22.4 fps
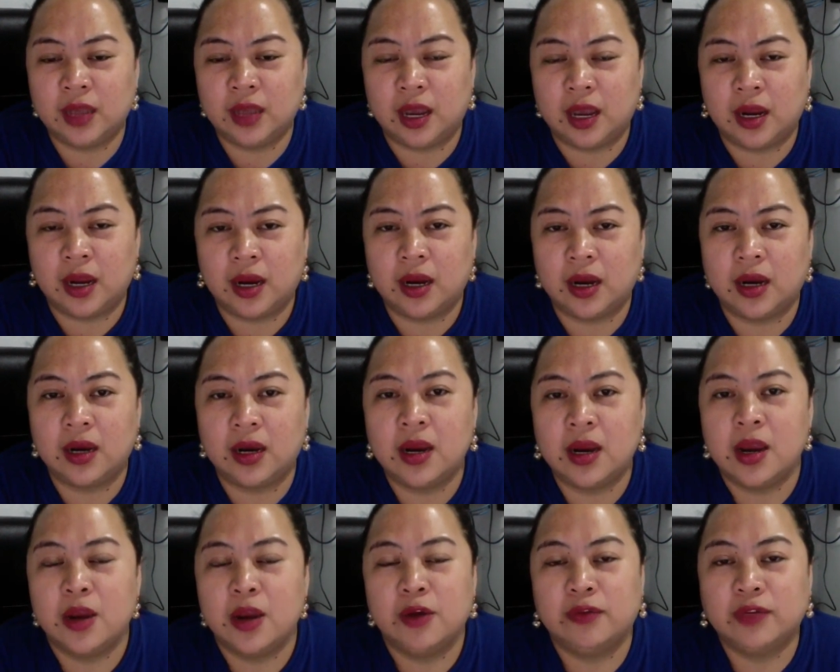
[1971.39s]
our
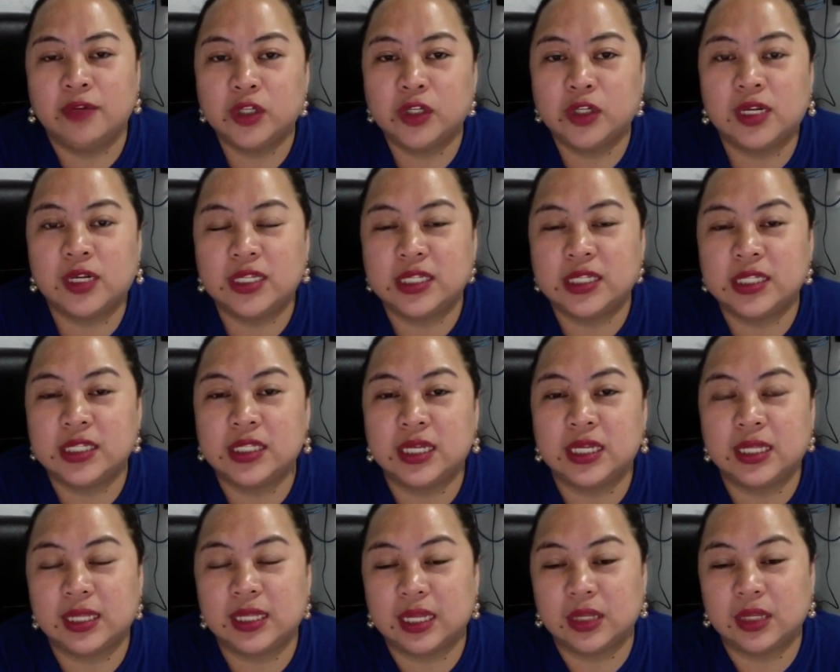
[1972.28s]
Virtual Assistant
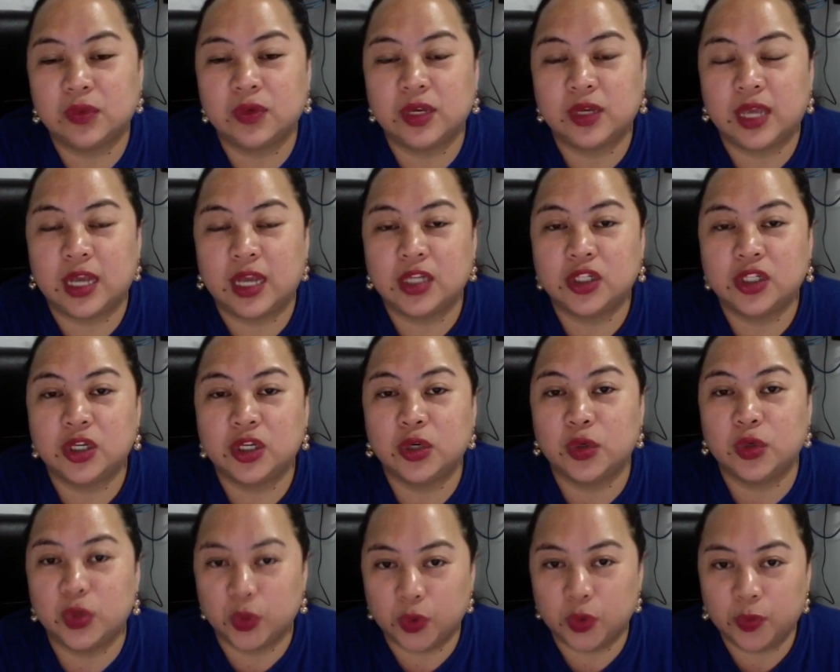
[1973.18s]
Network Asia
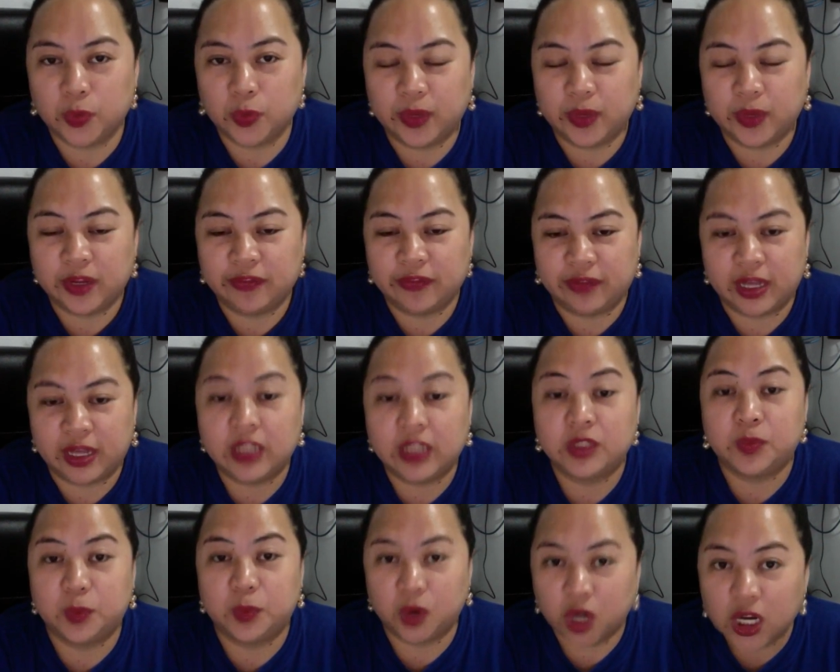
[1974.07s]
group in
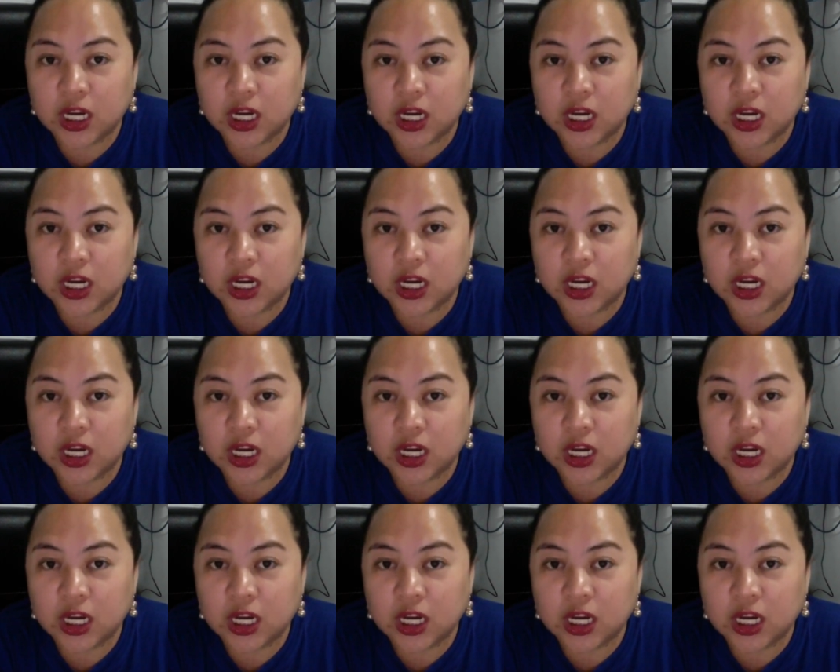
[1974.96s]
Facebook.